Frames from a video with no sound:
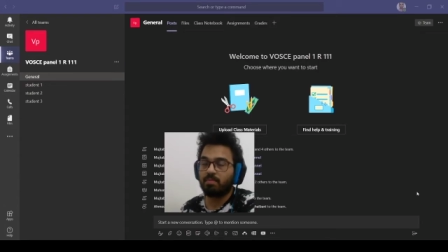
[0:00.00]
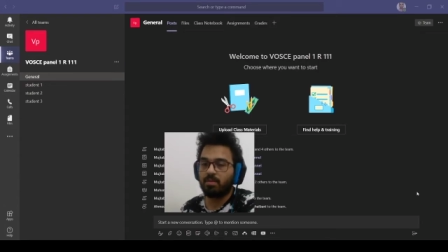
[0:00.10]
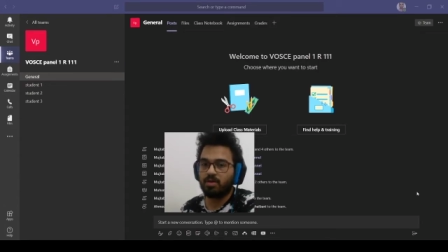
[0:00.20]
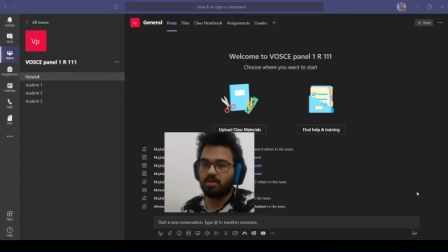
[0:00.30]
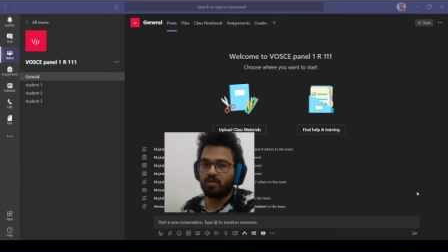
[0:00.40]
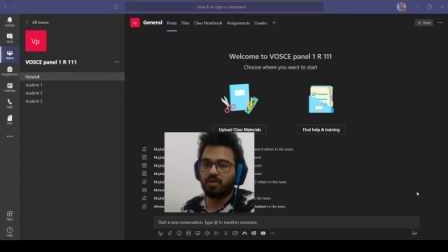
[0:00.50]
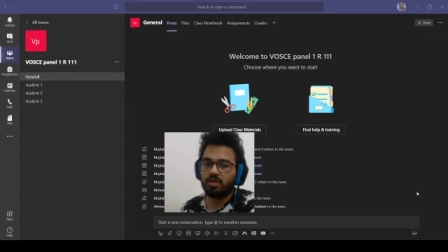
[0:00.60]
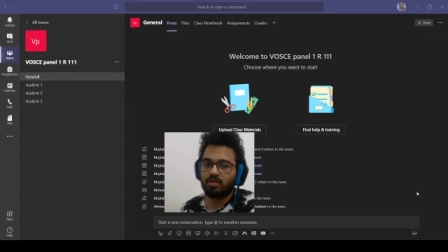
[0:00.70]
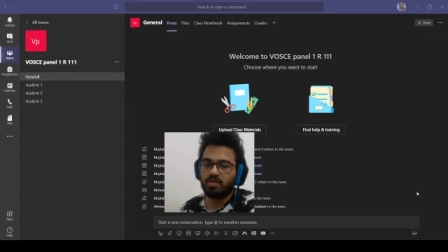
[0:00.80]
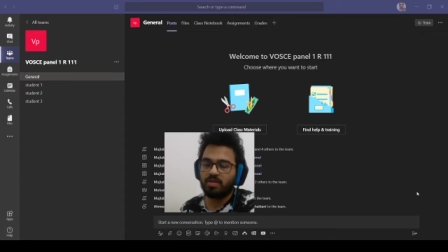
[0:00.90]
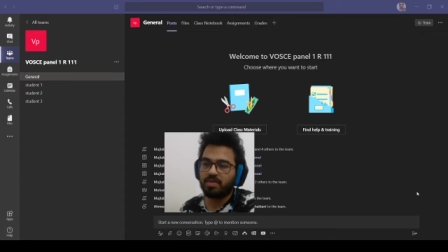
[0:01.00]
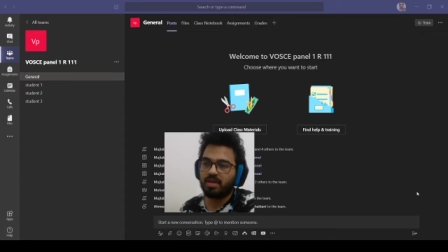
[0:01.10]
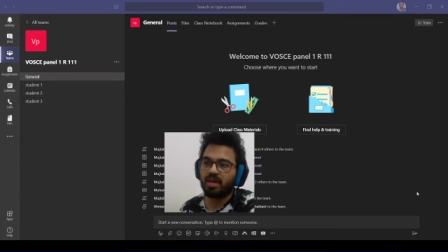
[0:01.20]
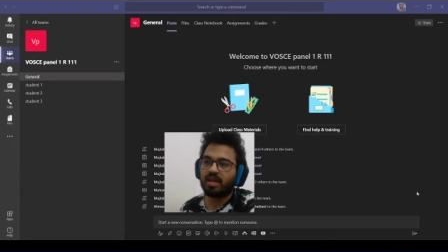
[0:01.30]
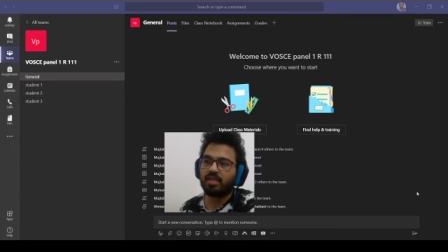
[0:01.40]
merciful or
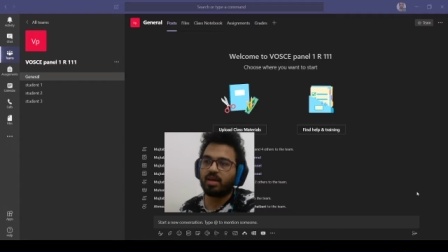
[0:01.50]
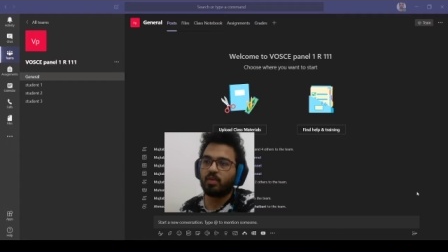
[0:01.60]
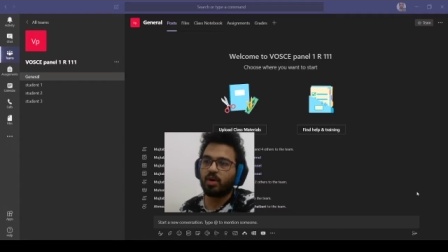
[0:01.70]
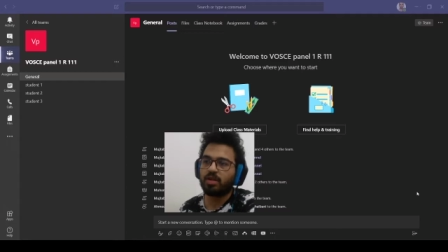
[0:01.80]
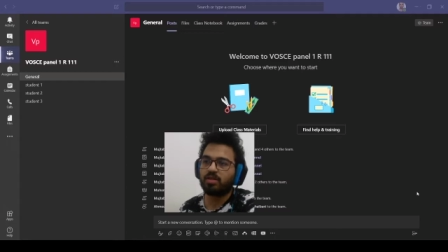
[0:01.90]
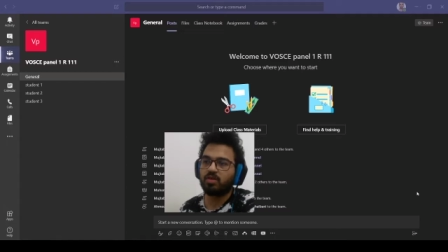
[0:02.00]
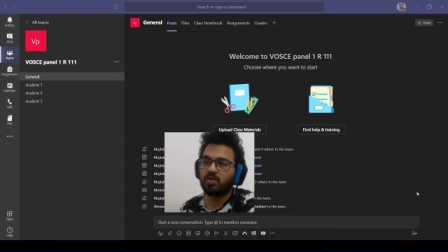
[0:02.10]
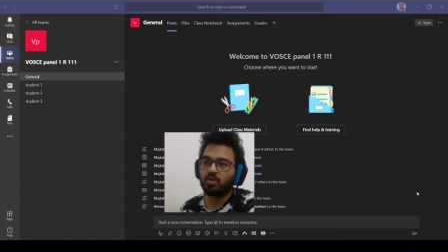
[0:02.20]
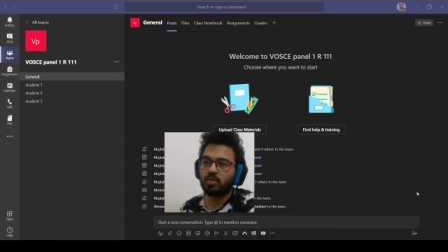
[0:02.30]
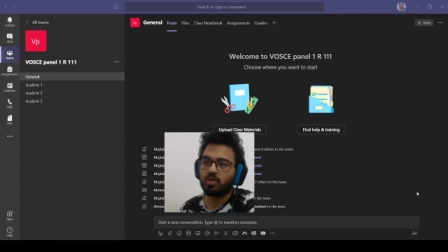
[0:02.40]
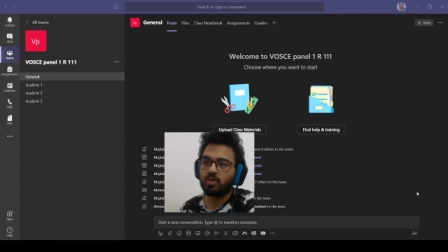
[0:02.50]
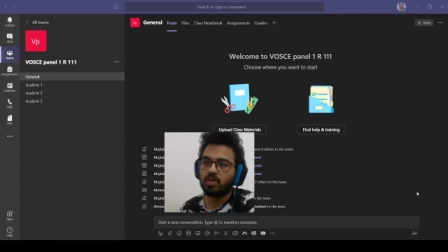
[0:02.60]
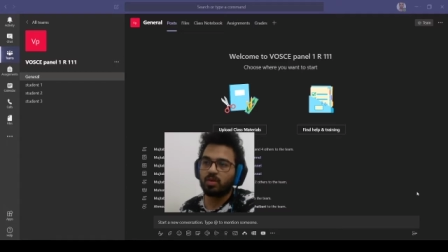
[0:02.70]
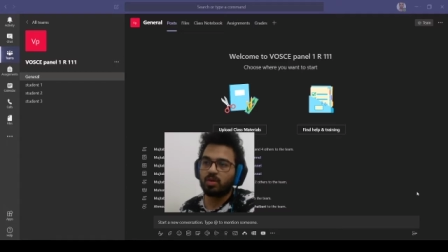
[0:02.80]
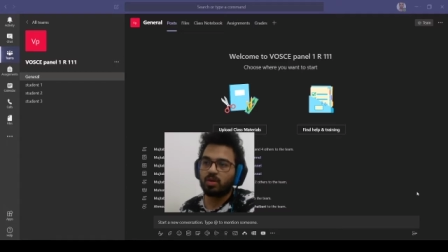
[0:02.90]
something, and they wanted to,
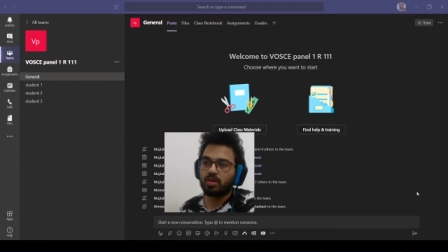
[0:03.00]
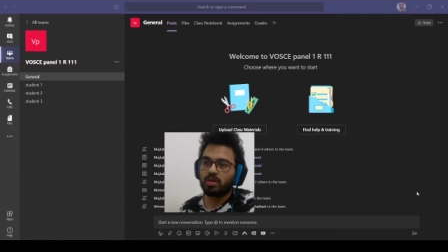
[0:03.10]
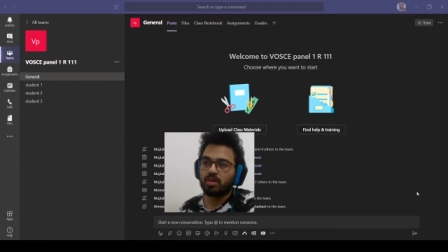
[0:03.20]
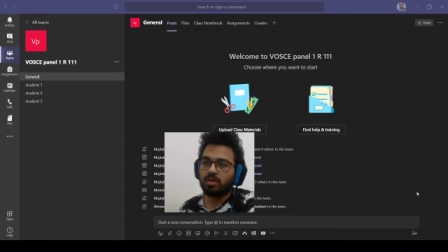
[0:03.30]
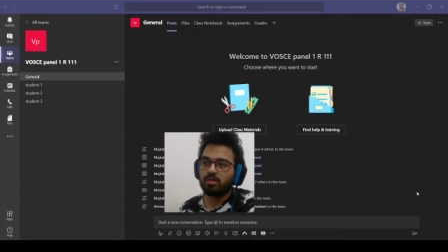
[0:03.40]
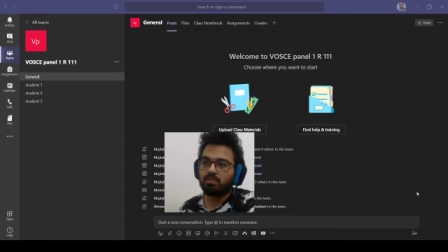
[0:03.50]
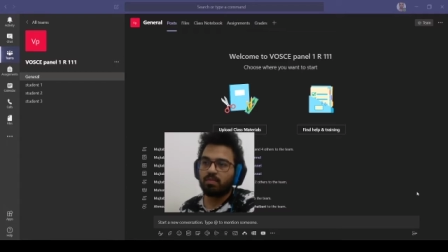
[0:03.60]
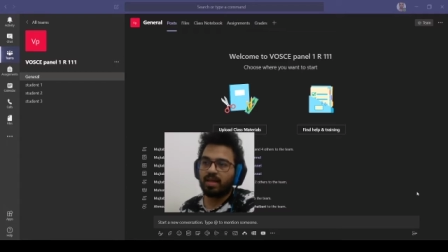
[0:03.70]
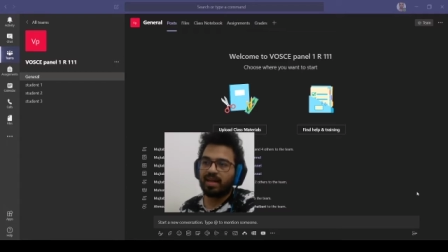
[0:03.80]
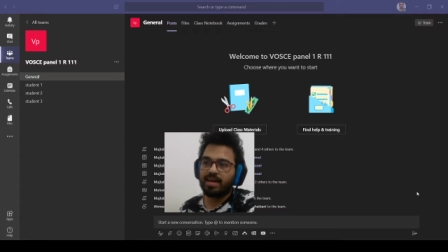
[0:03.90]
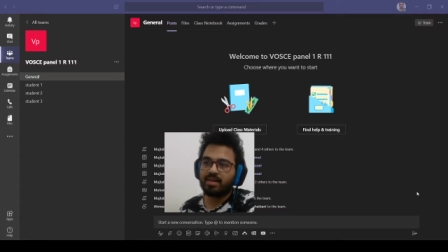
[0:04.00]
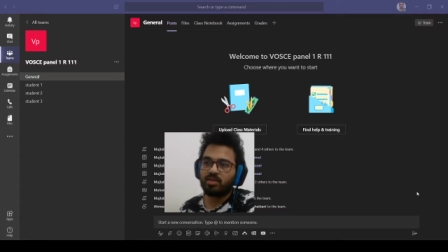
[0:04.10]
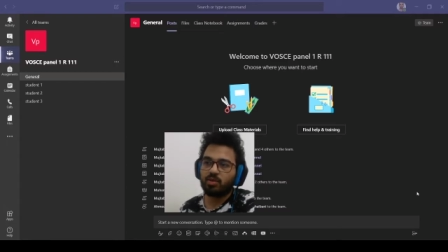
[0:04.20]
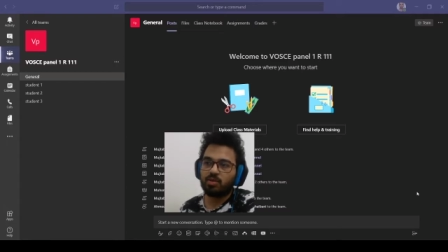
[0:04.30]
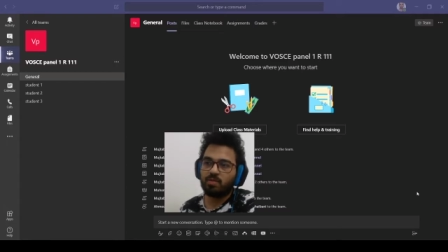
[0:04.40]
they like
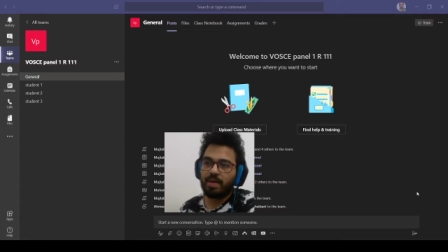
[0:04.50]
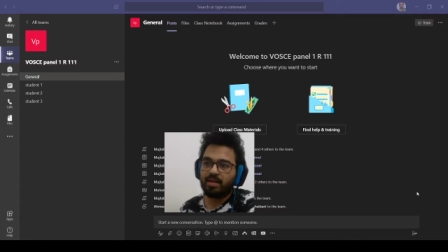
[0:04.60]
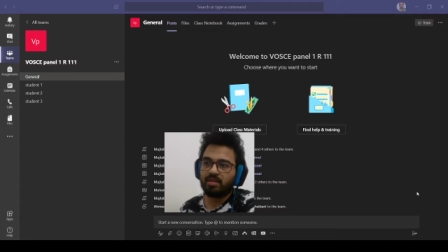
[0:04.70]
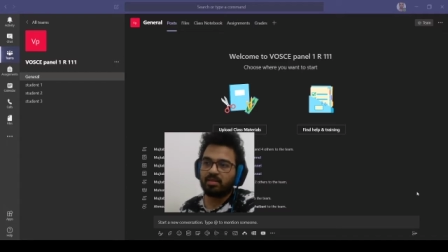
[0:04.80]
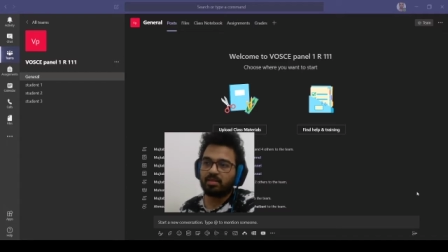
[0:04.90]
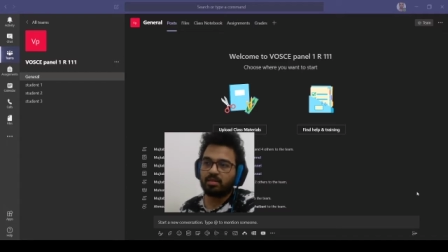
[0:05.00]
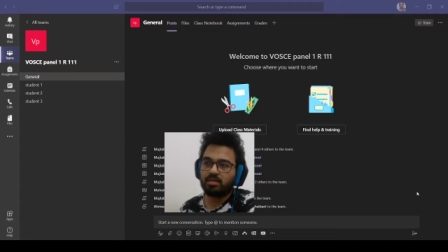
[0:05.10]
to spend